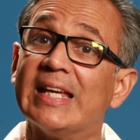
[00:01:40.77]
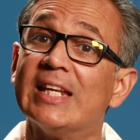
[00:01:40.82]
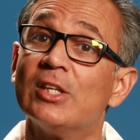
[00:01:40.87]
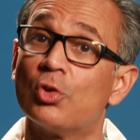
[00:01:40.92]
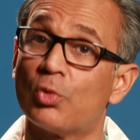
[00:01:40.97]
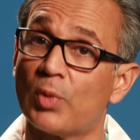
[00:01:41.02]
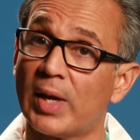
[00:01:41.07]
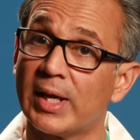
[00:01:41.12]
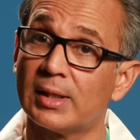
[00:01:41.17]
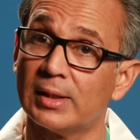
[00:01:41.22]

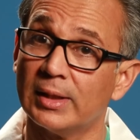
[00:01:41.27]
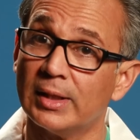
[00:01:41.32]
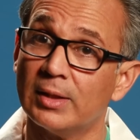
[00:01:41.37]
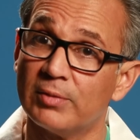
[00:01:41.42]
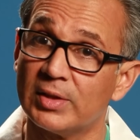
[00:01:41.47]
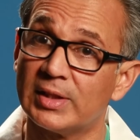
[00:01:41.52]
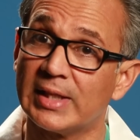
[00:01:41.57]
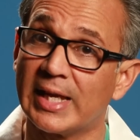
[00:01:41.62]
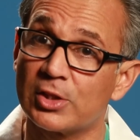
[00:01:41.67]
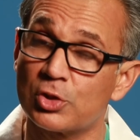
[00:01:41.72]
indirectly
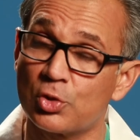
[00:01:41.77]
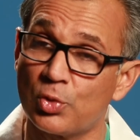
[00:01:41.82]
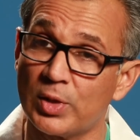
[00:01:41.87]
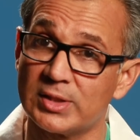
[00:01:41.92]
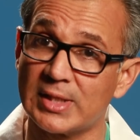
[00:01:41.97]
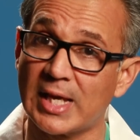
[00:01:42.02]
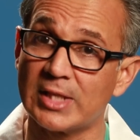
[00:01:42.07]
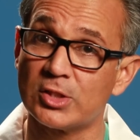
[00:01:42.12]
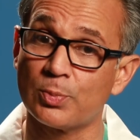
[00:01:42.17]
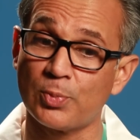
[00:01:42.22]
with
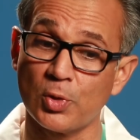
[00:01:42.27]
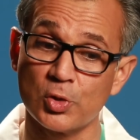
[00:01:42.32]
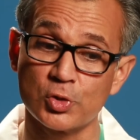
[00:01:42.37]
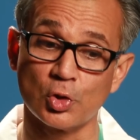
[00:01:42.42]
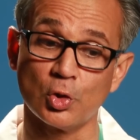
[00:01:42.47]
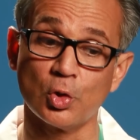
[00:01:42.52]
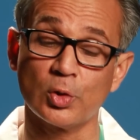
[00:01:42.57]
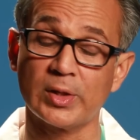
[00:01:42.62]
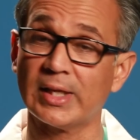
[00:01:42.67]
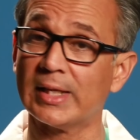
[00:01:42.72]
x-rays as opposed
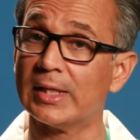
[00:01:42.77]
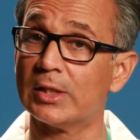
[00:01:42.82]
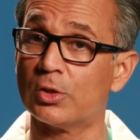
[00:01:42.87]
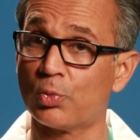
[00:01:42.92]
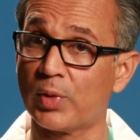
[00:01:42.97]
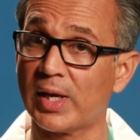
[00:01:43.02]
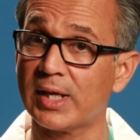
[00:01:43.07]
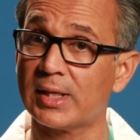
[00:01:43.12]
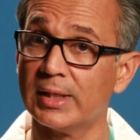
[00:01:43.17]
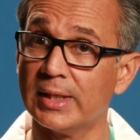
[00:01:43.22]
to looking at it
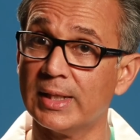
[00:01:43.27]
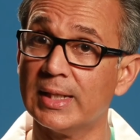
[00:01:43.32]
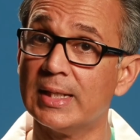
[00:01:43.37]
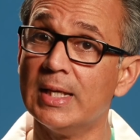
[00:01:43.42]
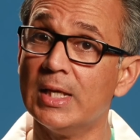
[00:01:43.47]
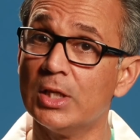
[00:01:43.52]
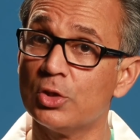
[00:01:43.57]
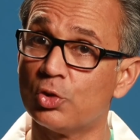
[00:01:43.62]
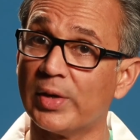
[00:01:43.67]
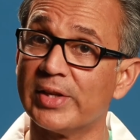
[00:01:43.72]
directly
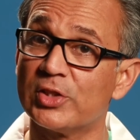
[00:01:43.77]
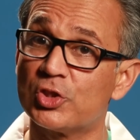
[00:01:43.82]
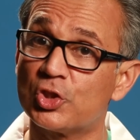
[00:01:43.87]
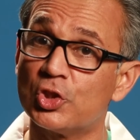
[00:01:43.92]
during